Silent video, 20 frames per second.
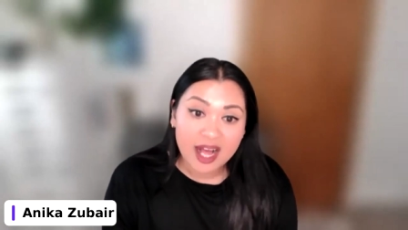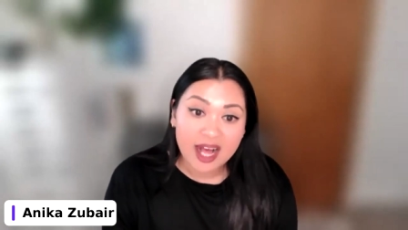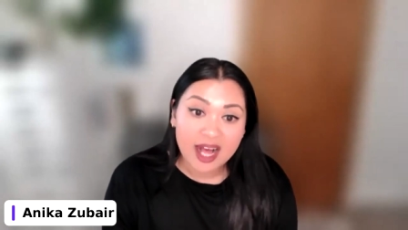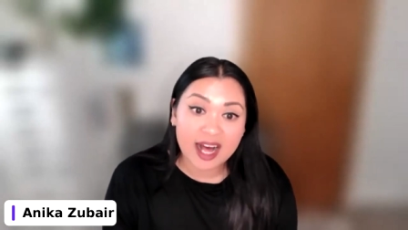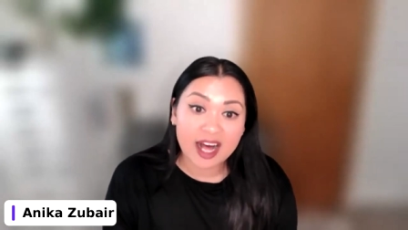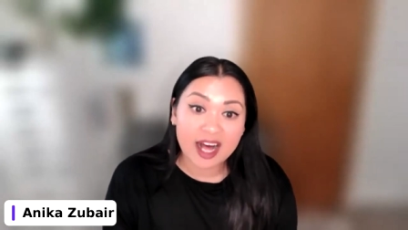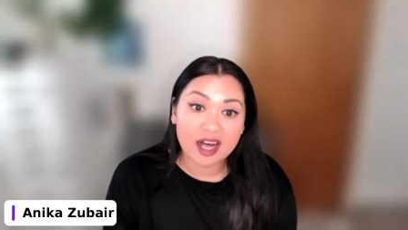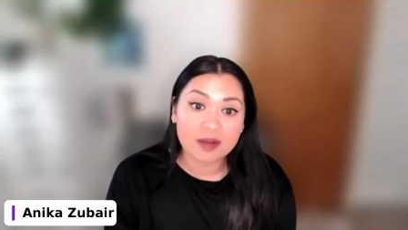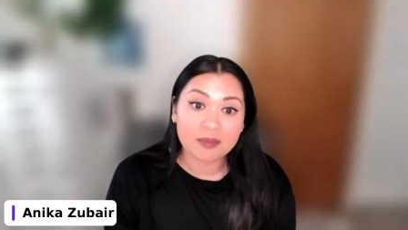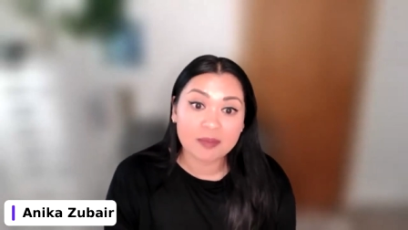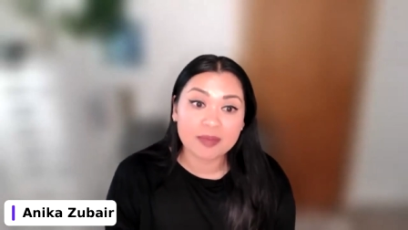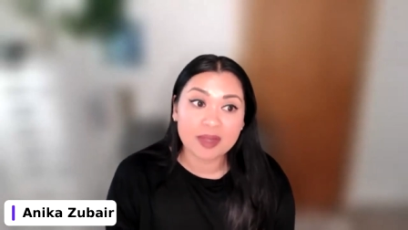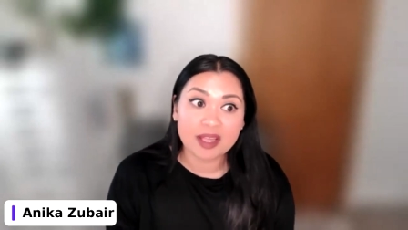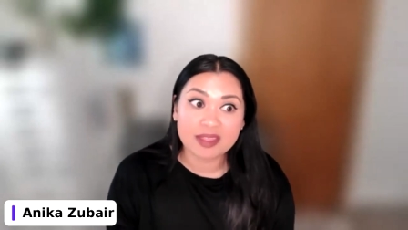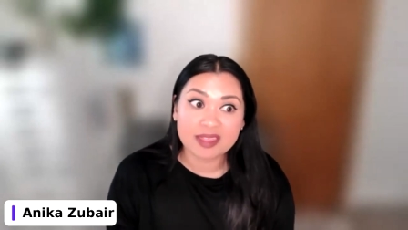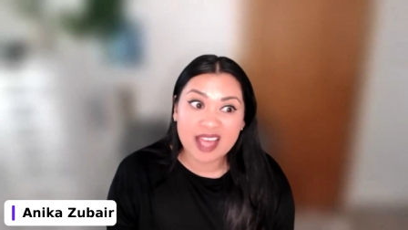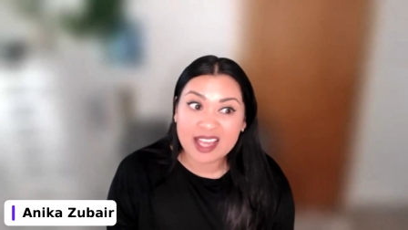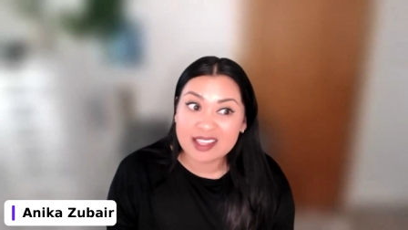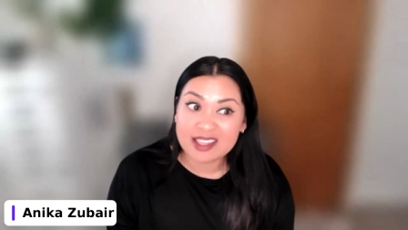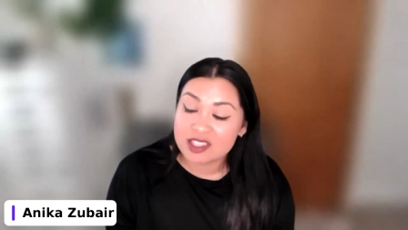
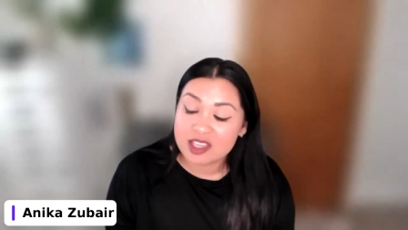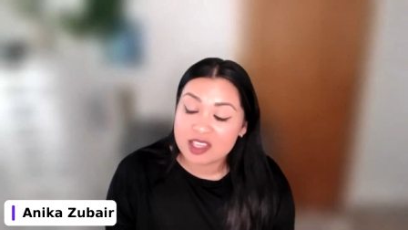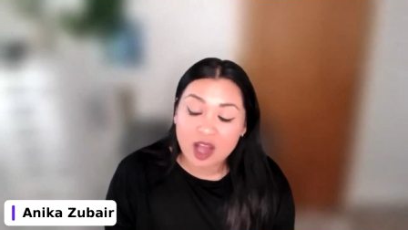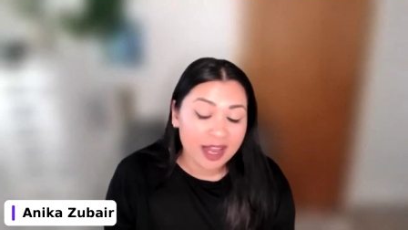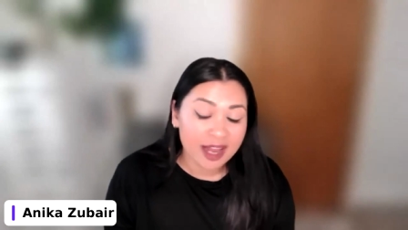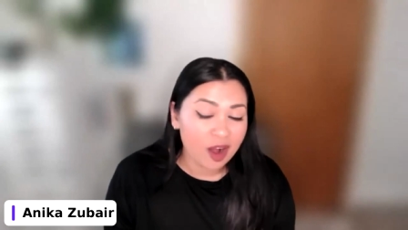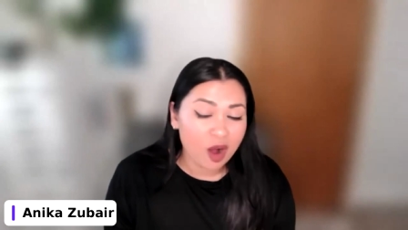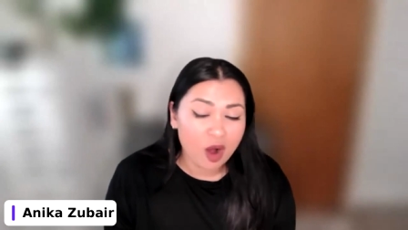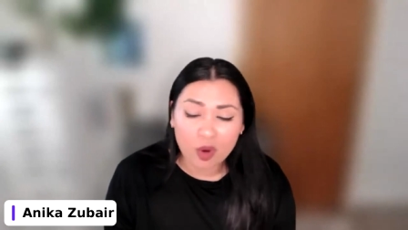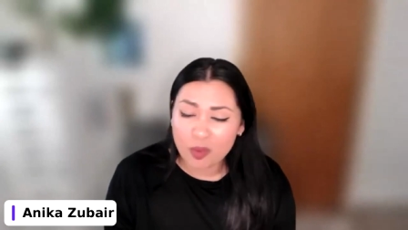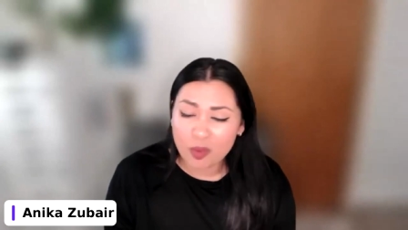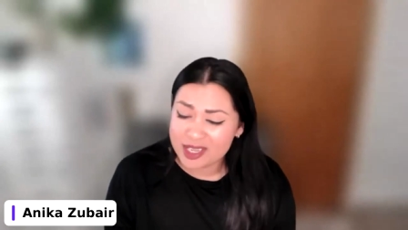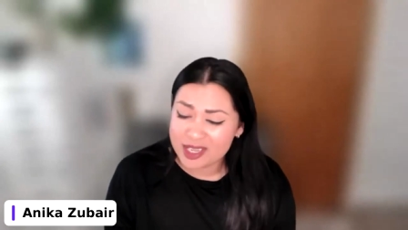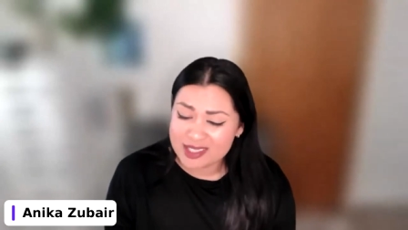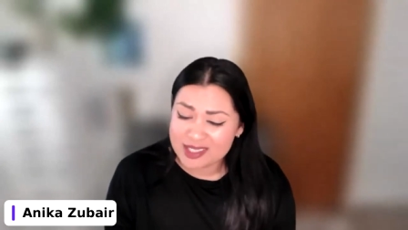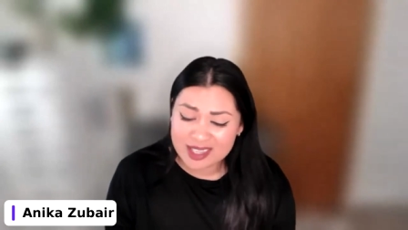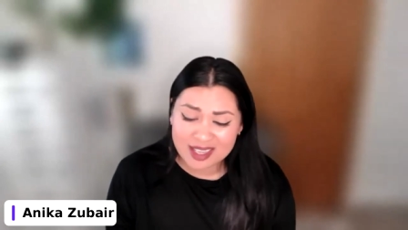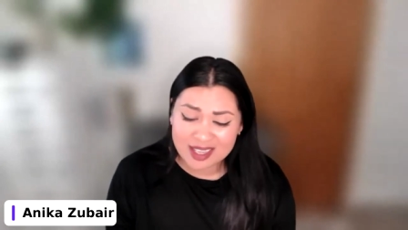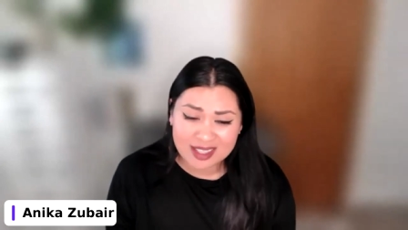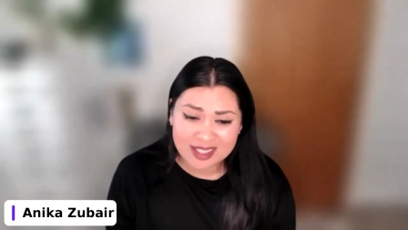I
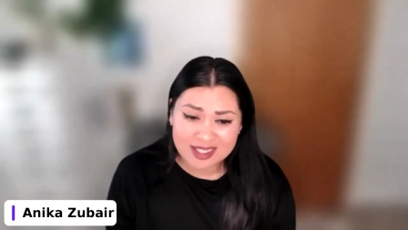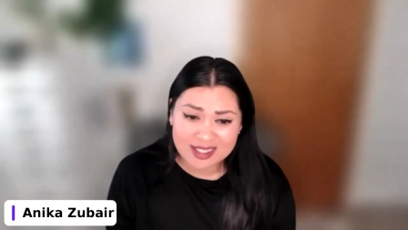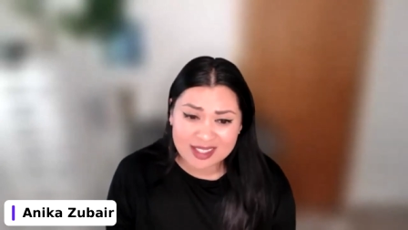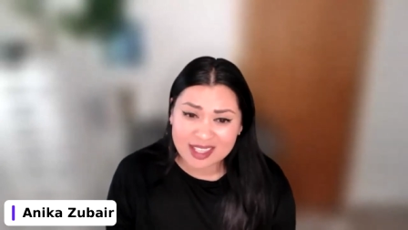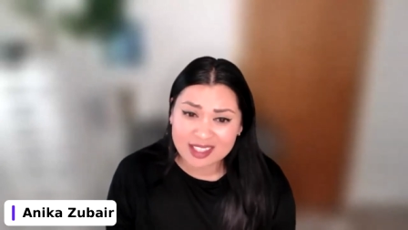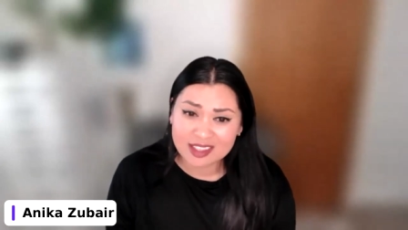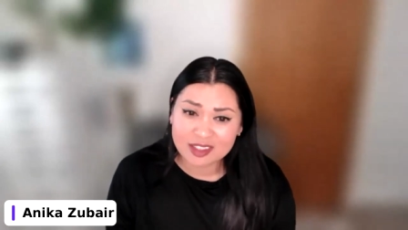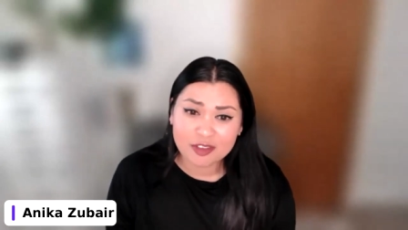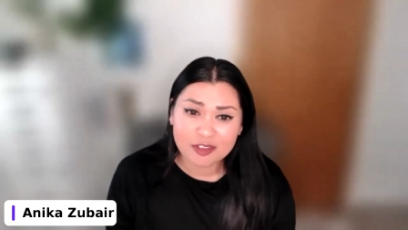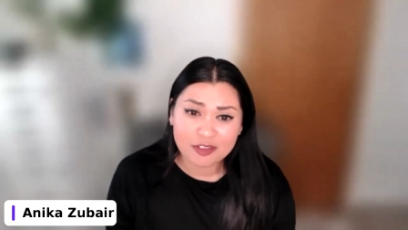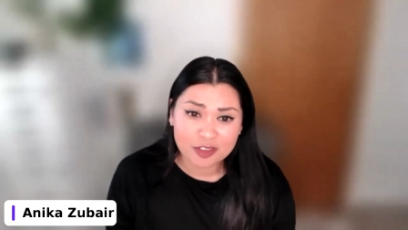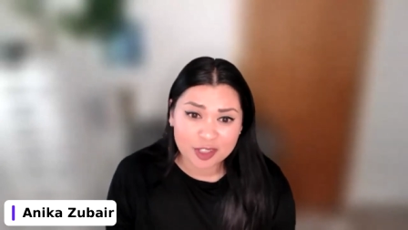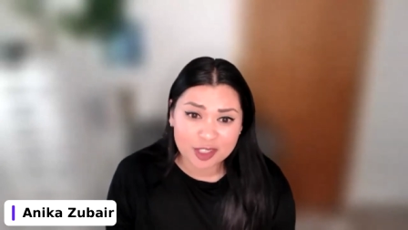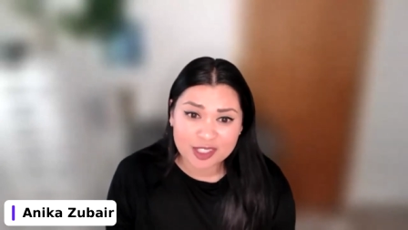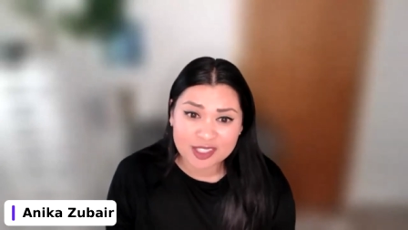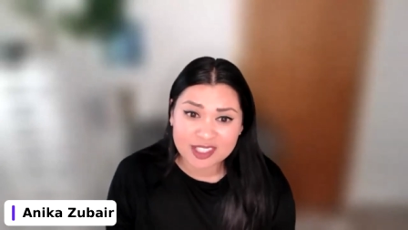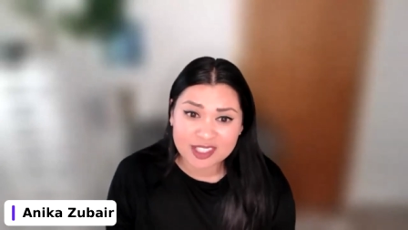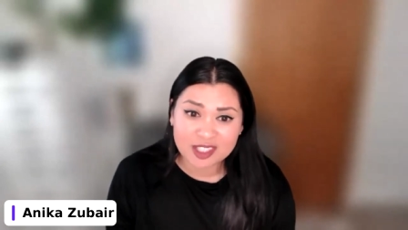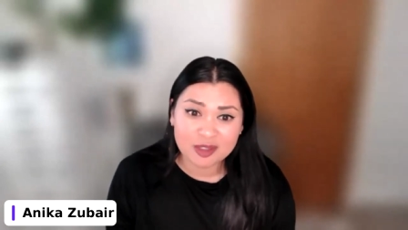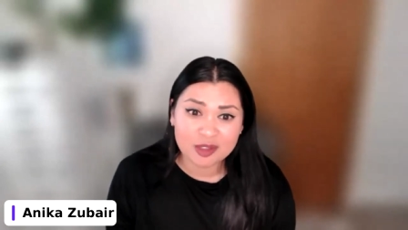always say this, like the
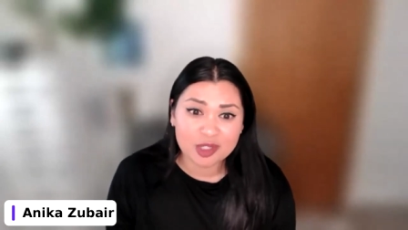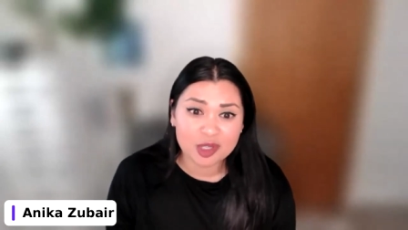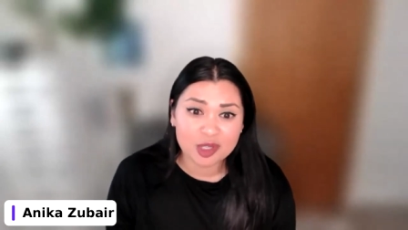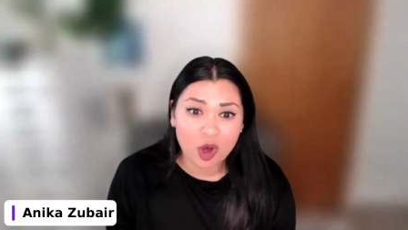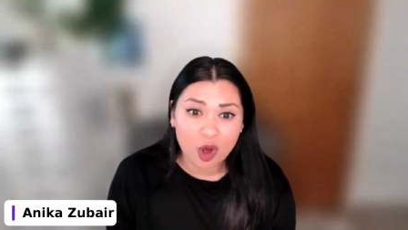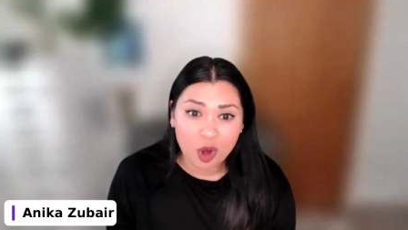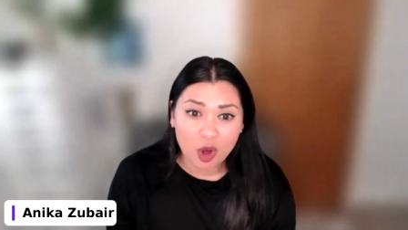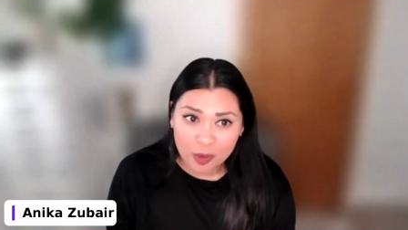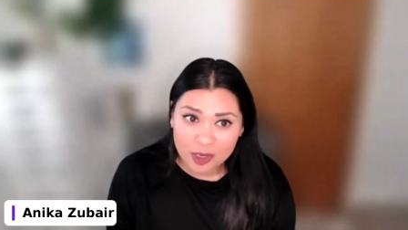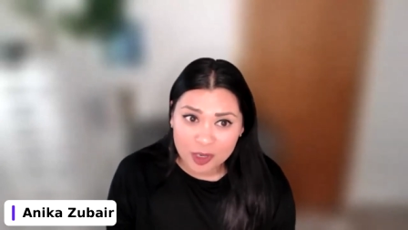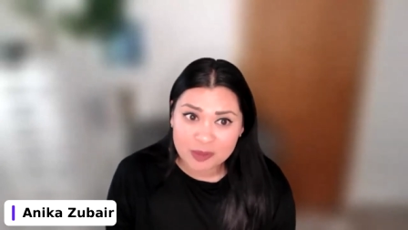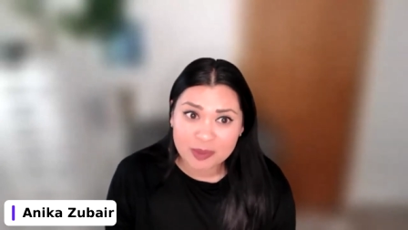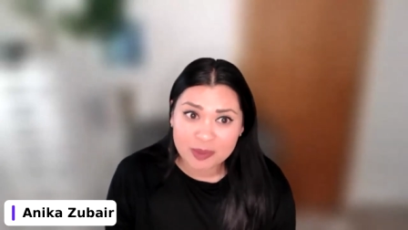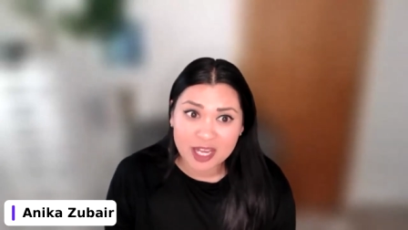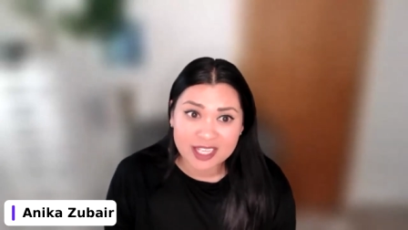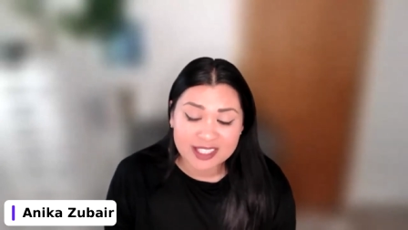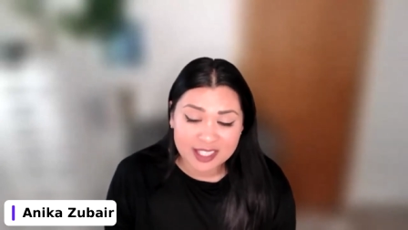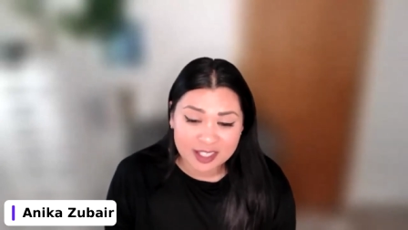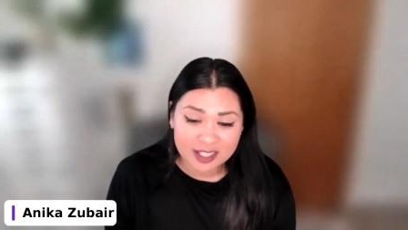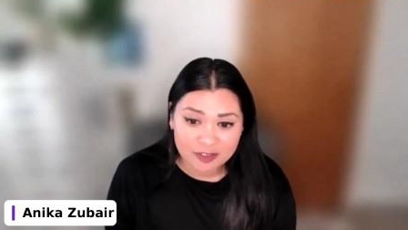first thing you should always be
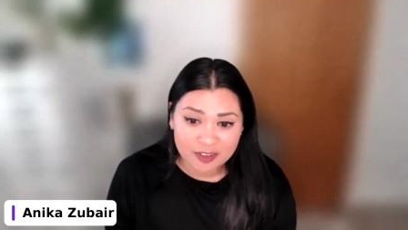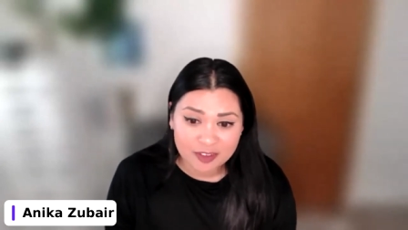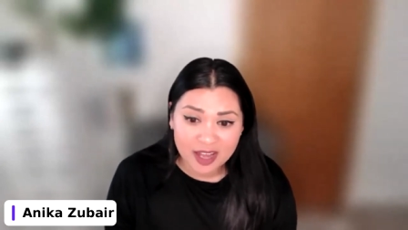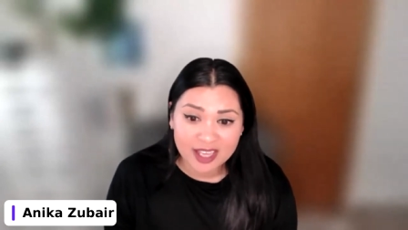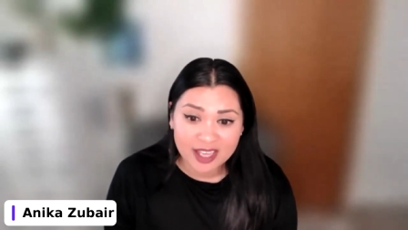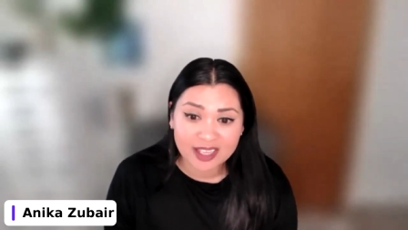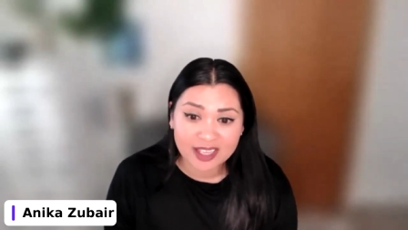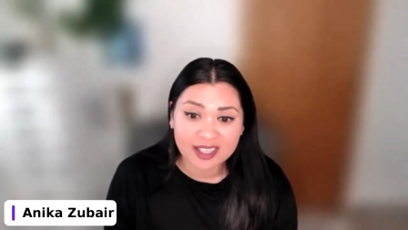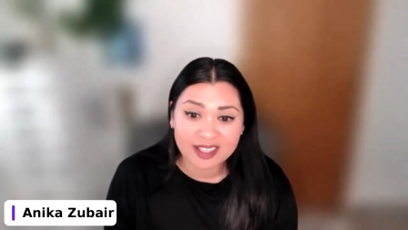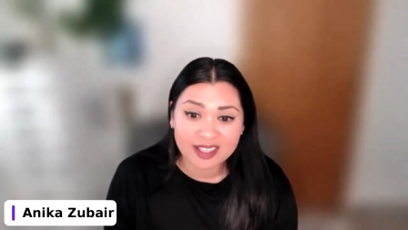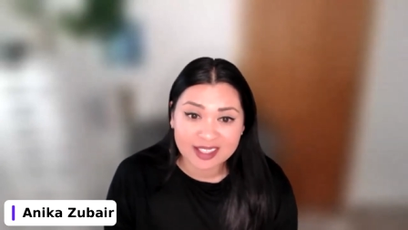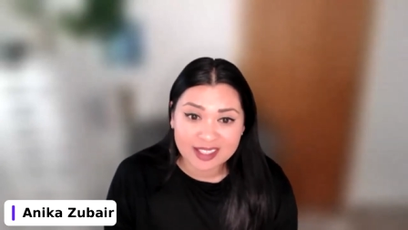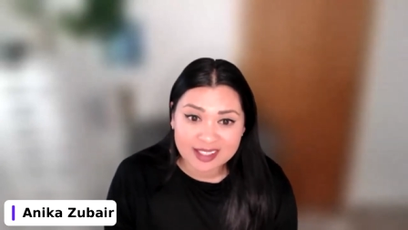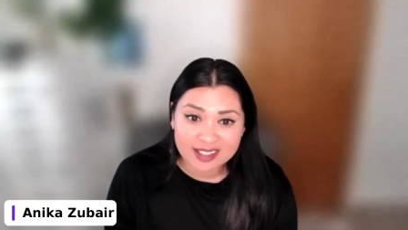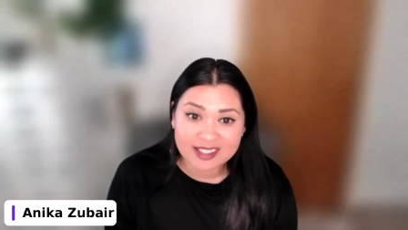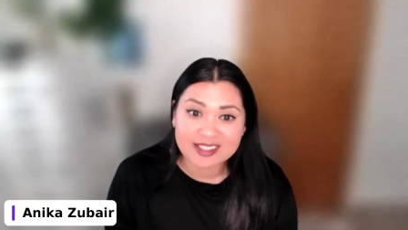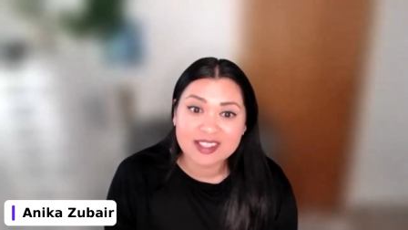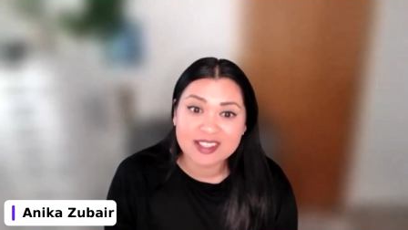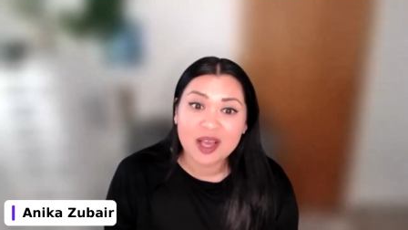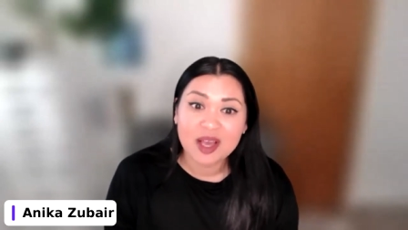identifying
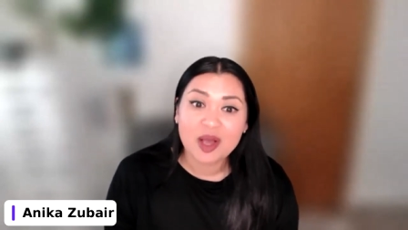is